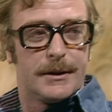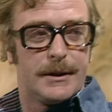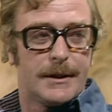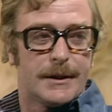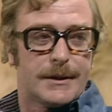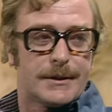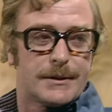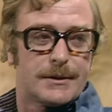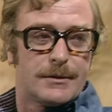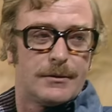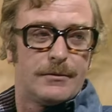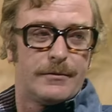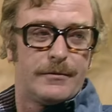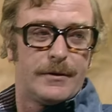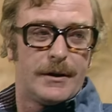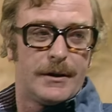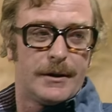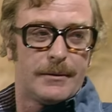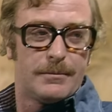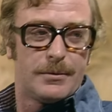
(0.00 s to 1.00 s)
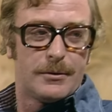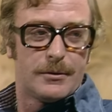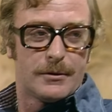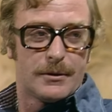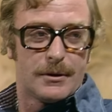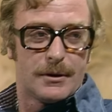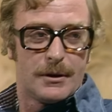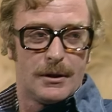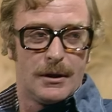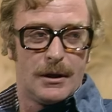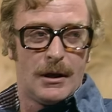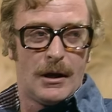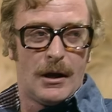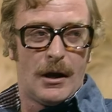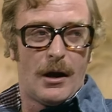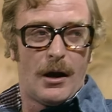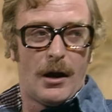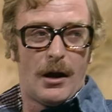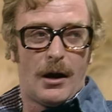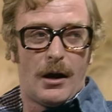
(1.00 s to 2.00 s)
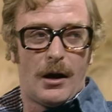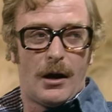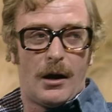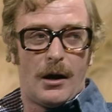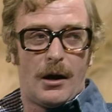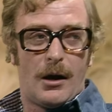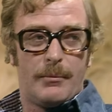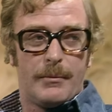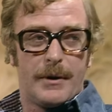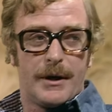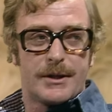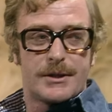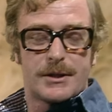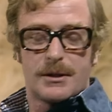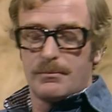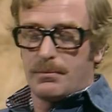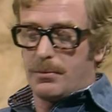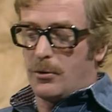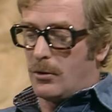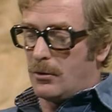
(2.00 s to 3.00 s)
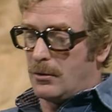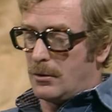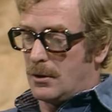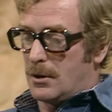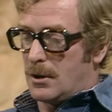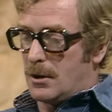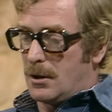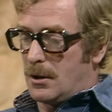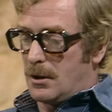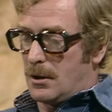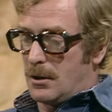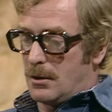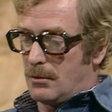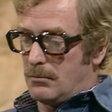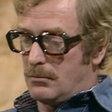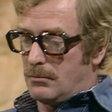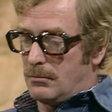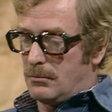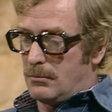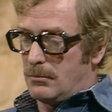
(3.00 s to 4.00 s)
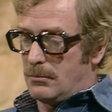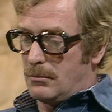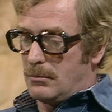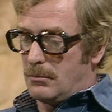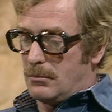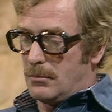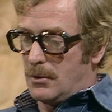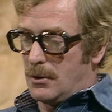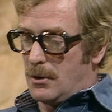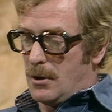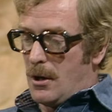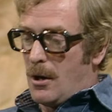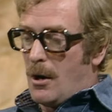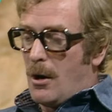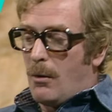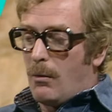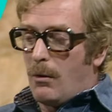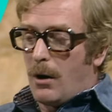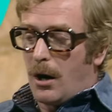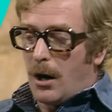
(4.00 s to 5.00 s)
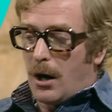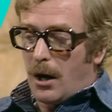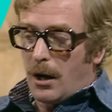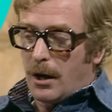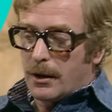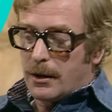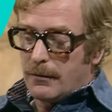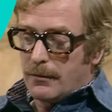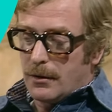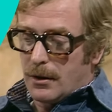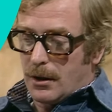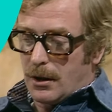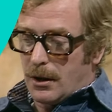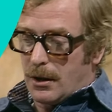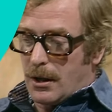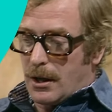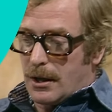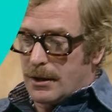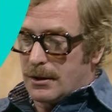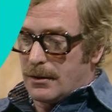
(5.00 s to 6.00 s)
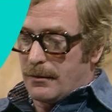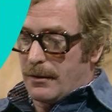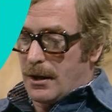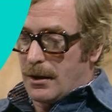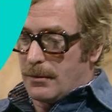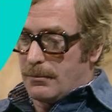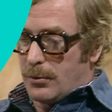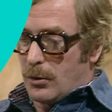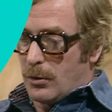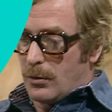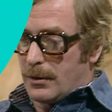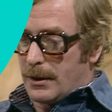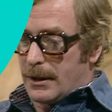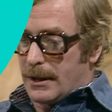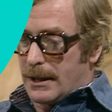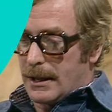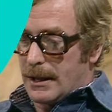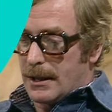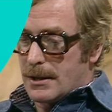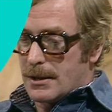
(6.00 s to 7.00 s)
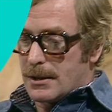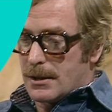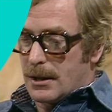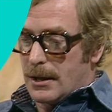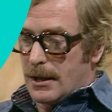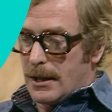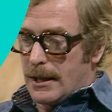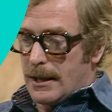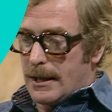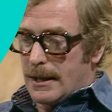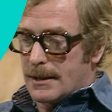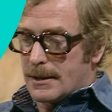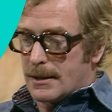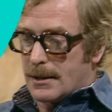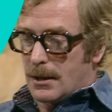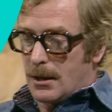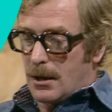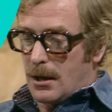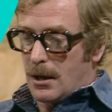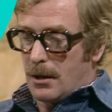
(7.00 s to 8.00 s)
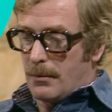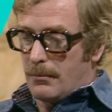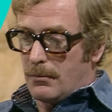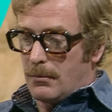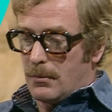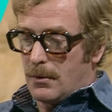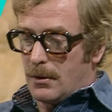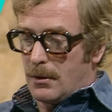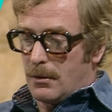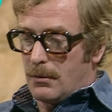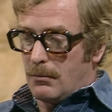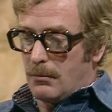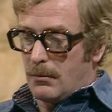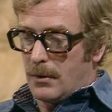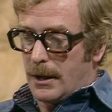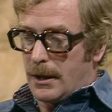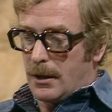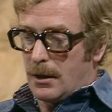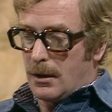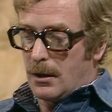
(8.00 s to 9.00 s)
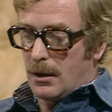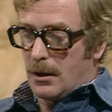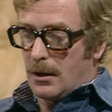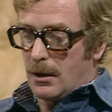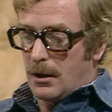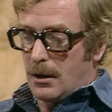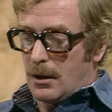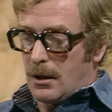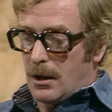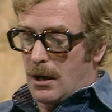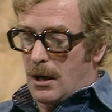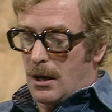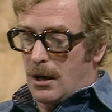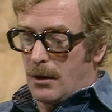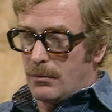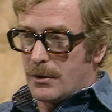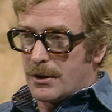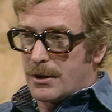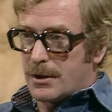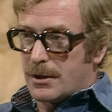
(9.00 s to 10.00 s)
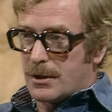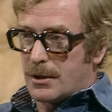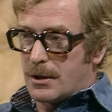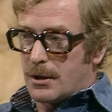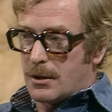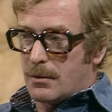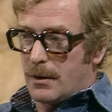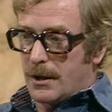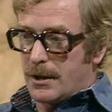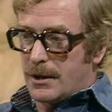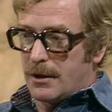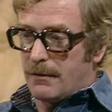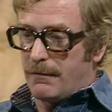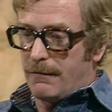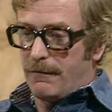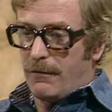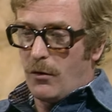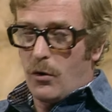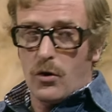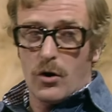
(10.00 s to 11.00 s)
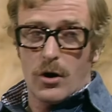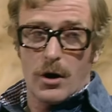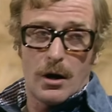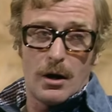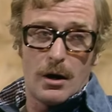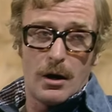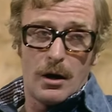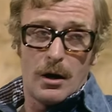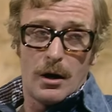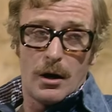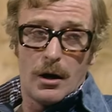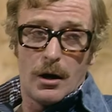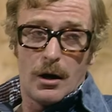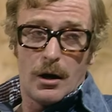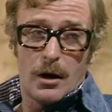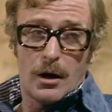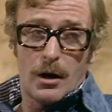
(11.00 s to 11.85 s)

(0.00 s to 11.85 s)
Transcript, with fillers: he reconciled with everything that happened during that period. "While I don't regret my past," he concluded, "I would not want to change the present. When a man has got a missus like mine, you don't have to look in any other